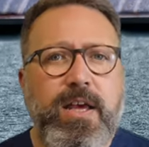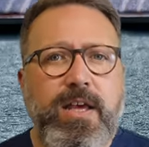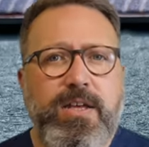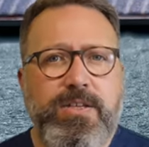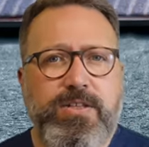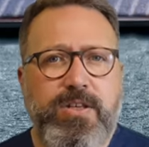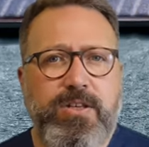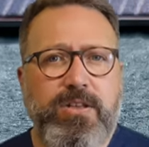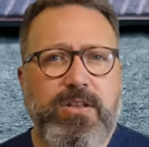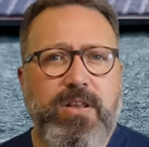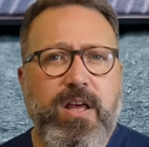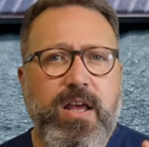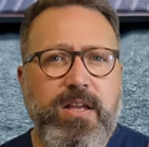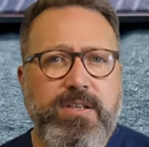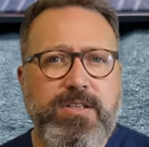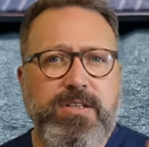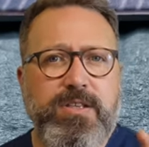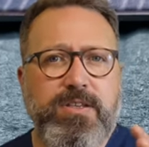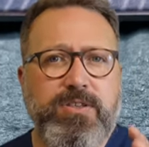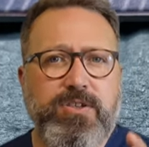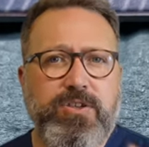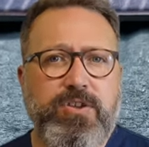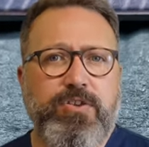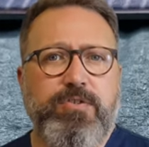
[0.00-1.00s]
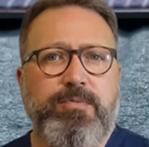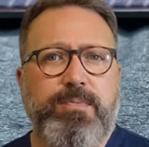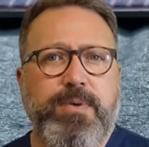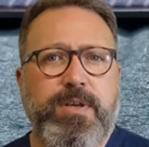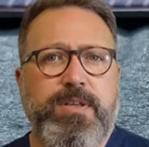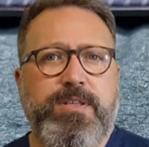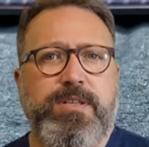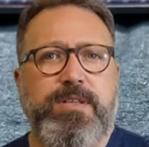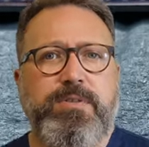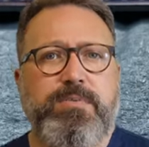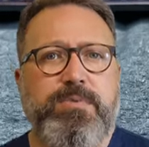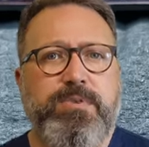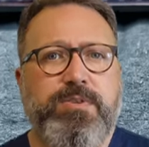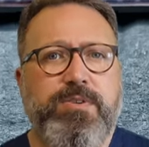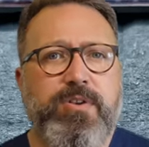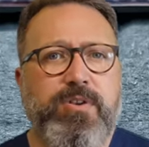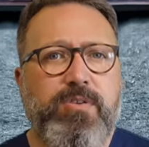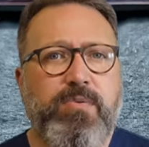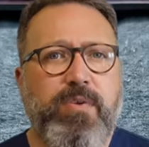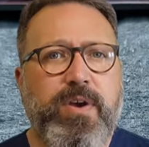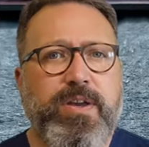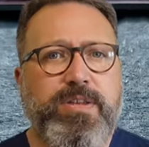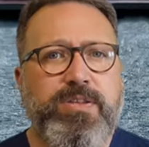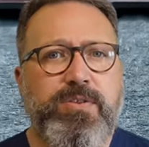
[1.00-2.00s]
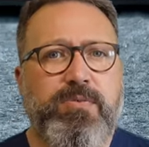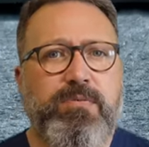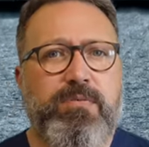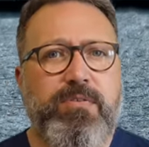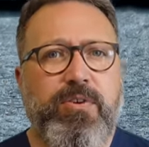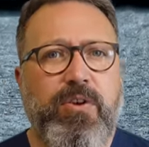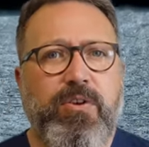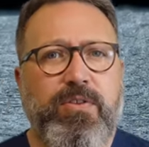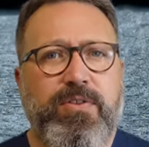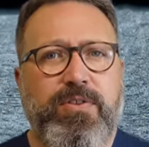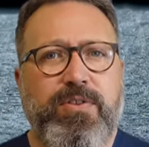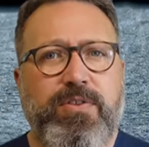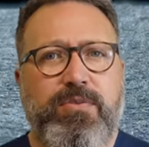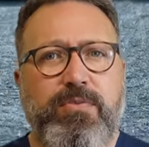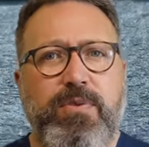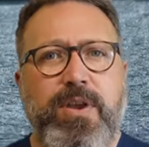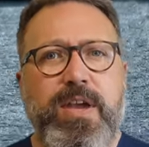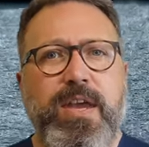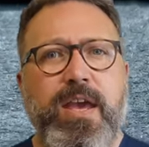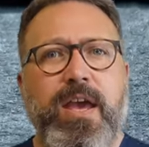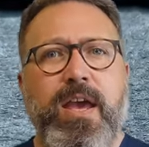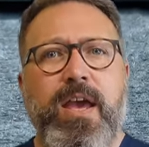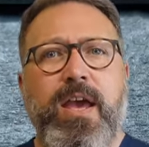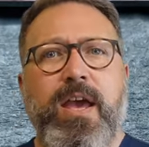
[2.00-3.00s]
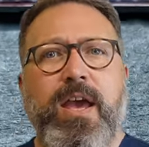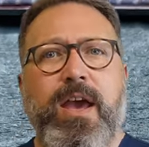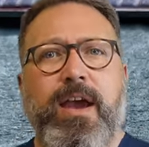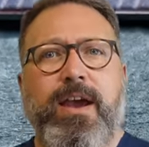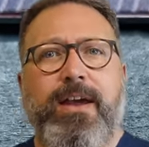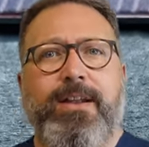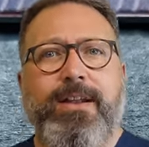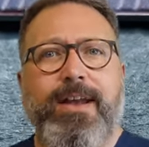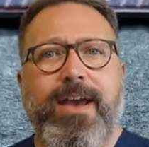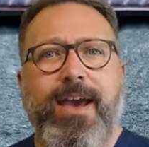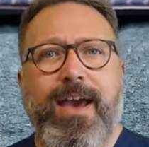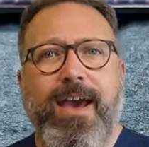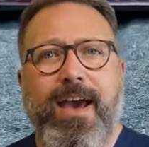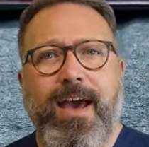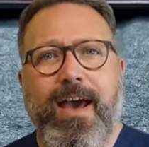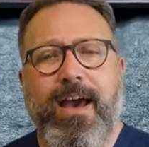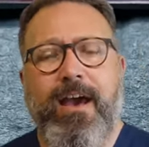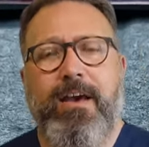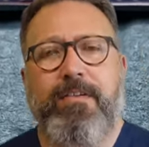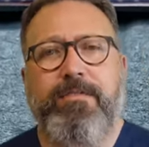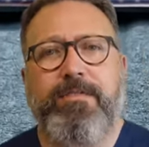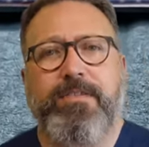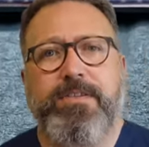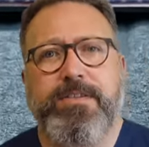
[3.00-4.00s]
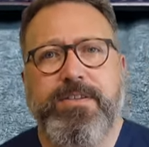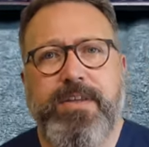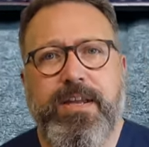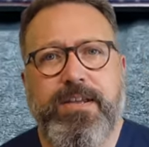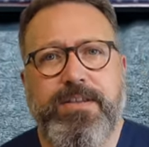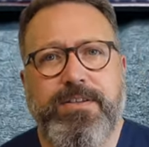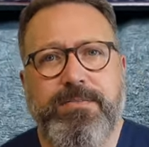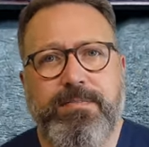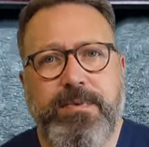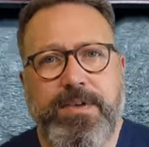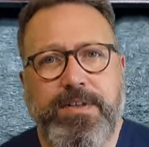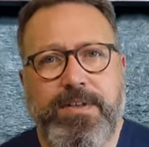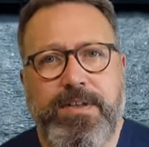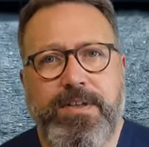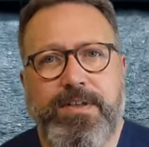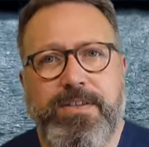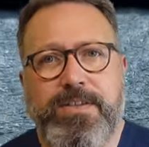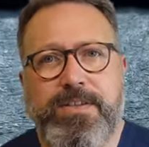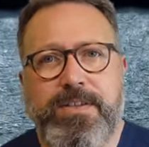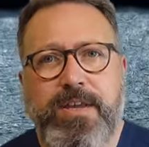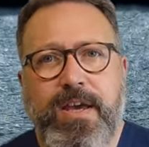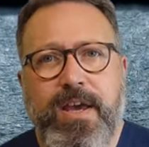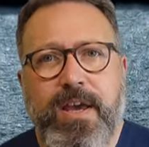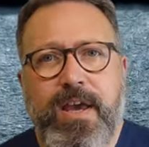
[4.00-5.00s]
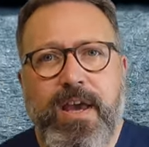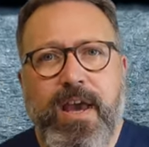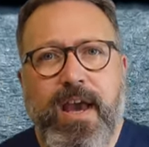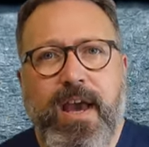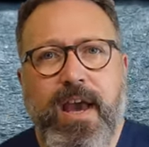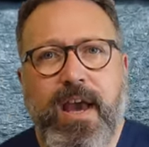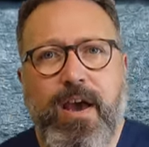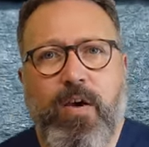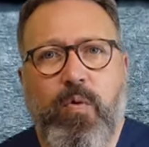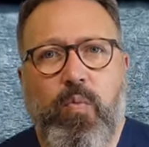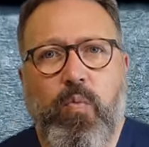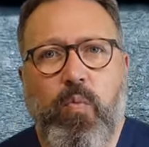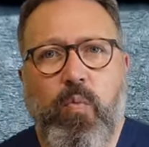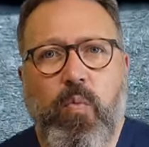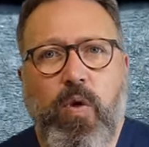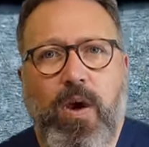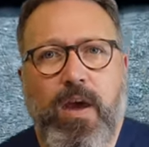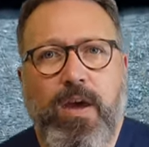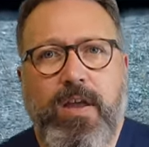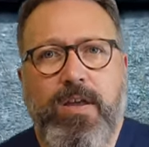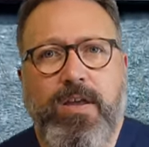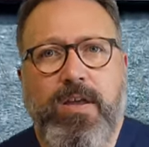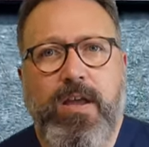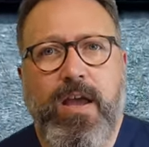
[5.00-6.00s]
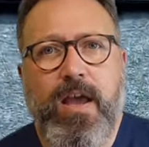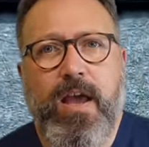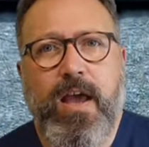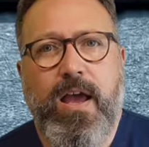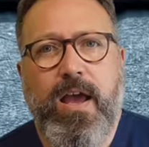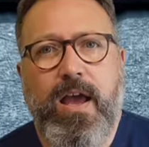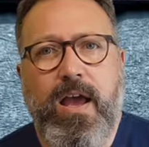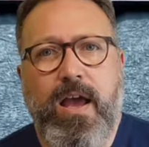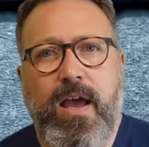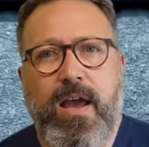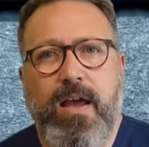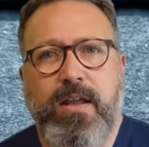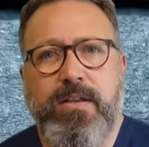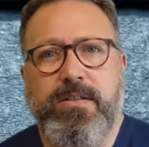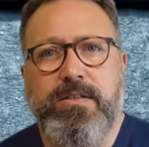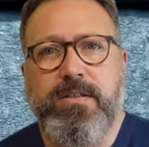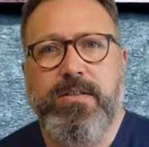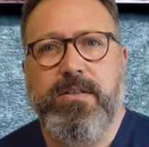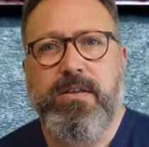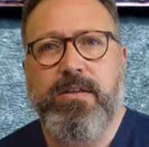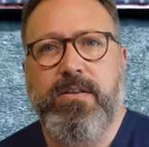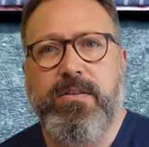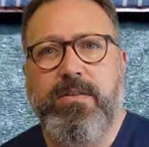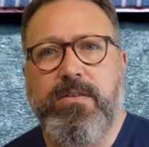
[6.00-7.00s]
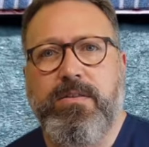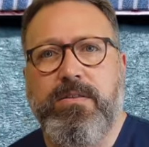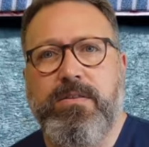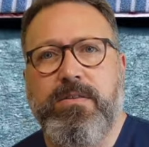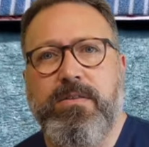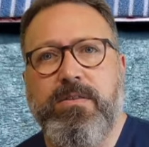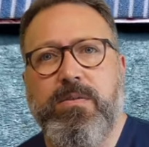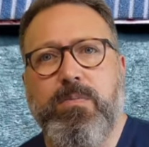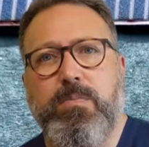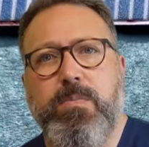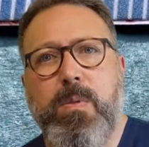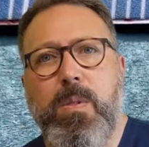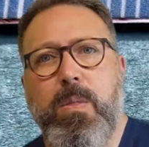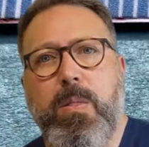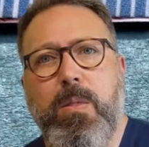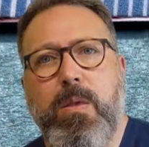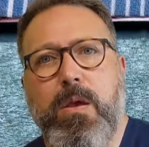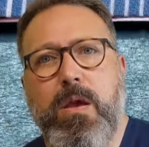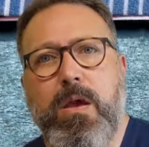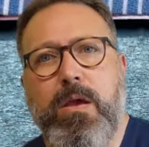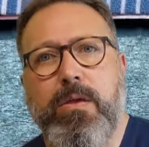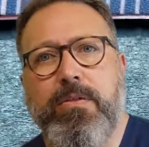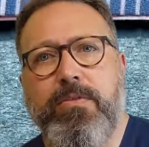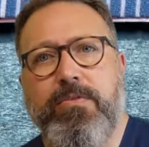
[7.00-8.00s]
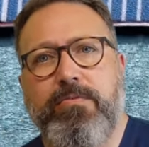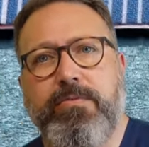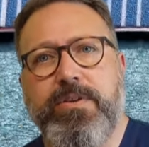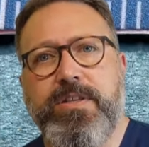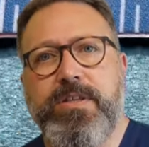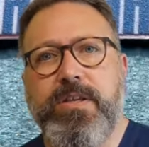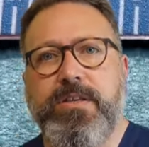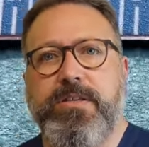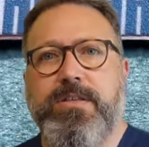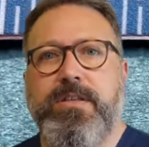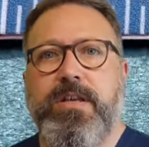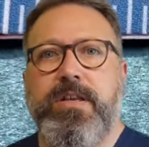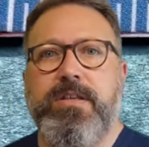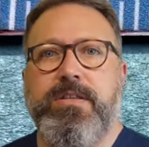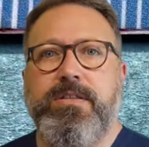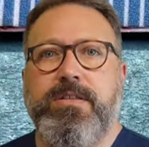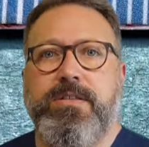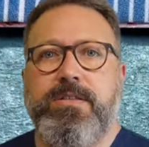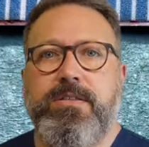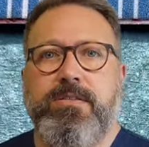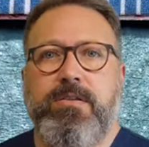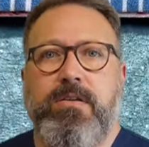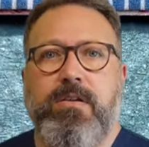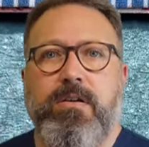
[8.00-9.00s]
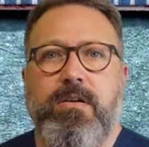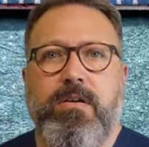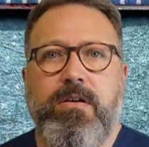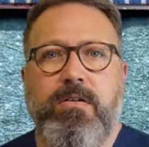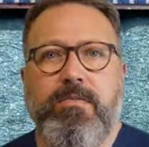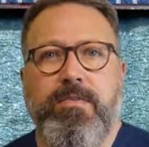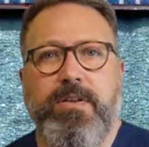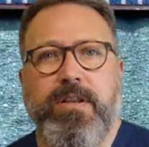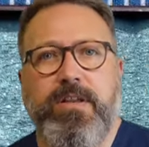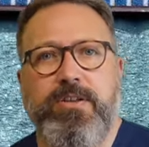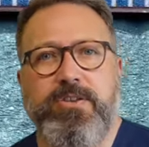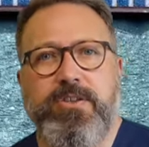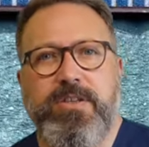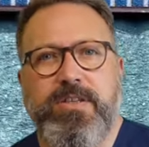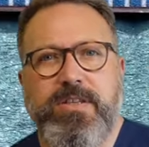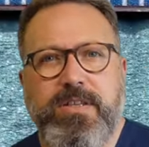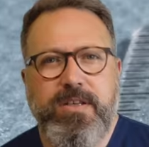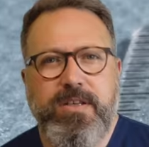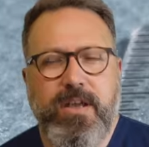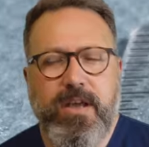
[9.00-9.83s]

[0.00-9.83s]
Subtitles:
So that's the two pieces we took away. So we've got 3.5 centimeters, 1 and blah, blah, blah, 3/16 of an inch.